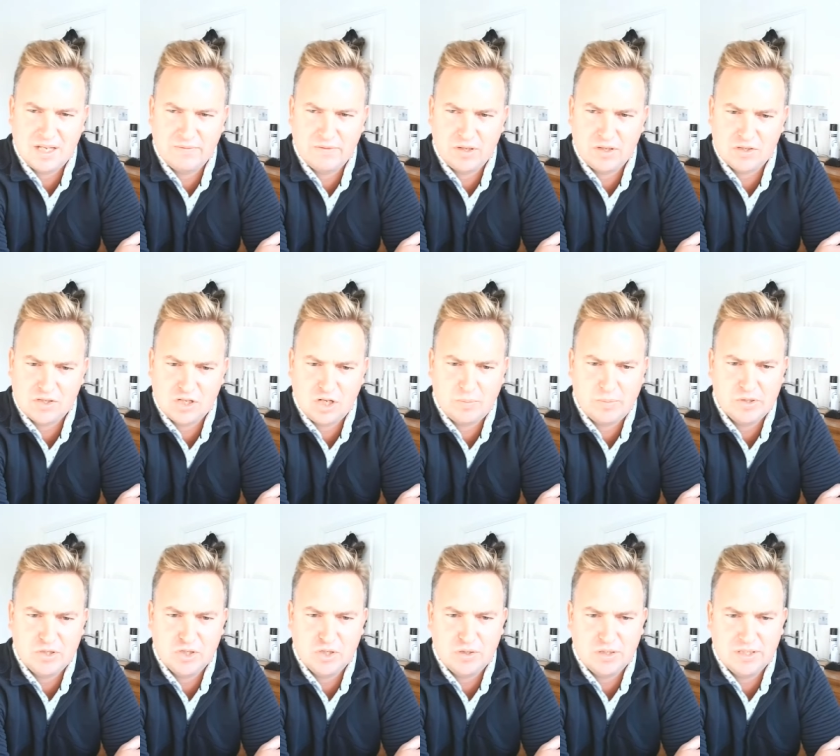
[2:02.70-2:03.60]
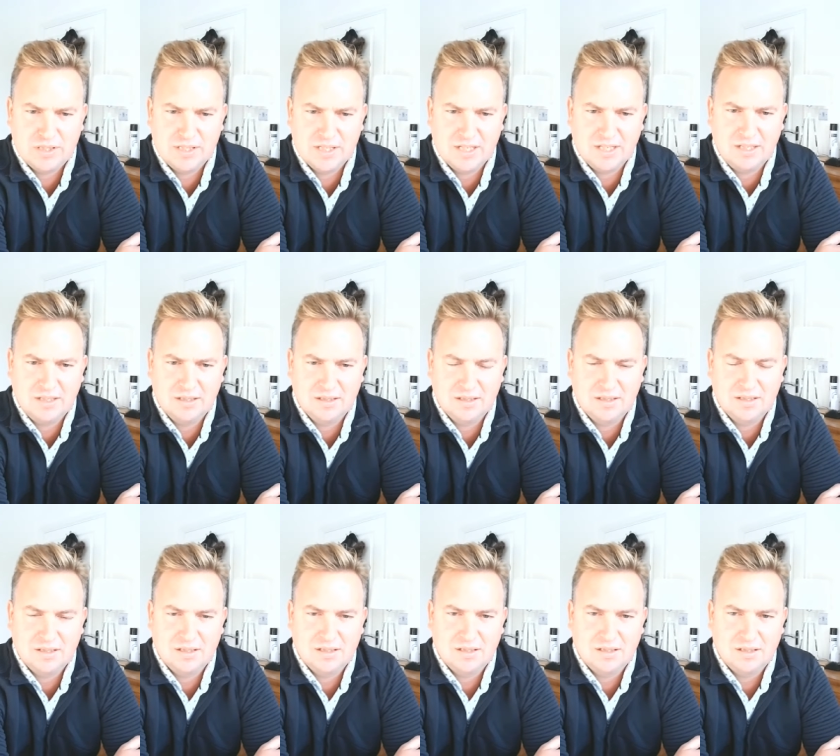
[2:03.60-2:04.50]
given us an opportunity
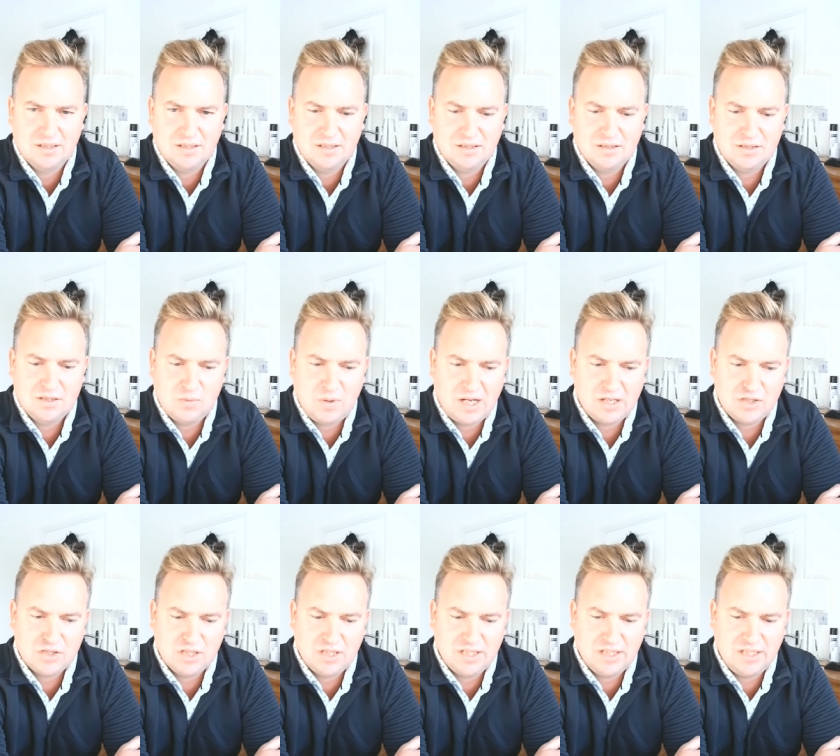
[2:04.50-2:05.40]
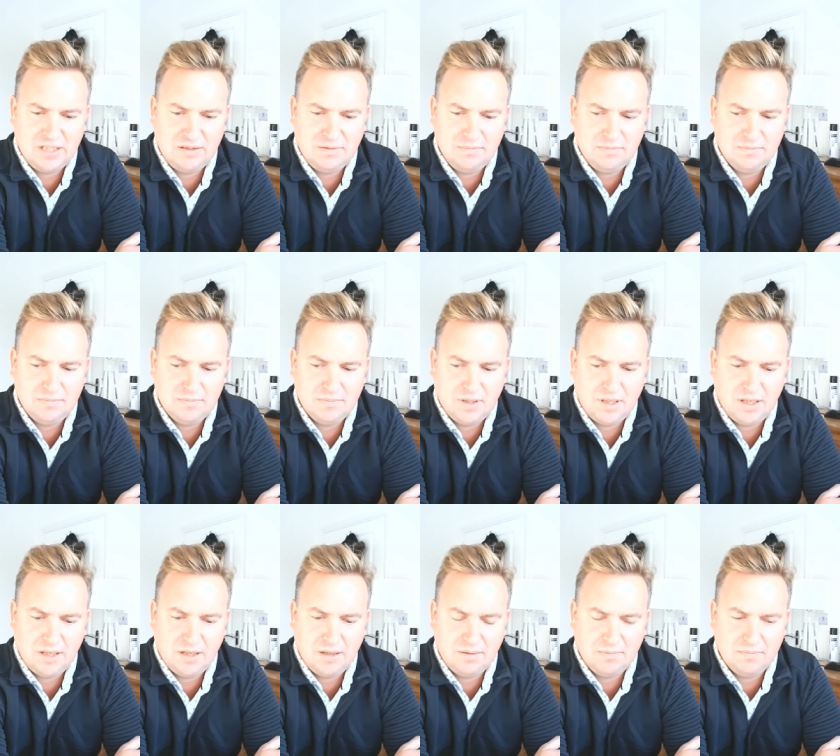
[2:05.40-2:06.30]
to actually
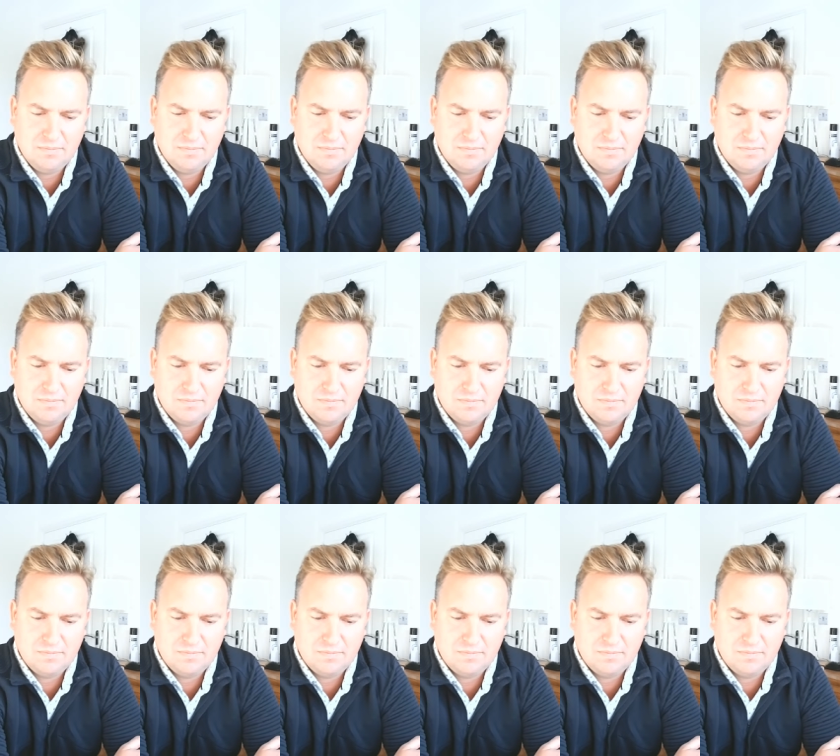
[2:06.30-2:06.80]
um,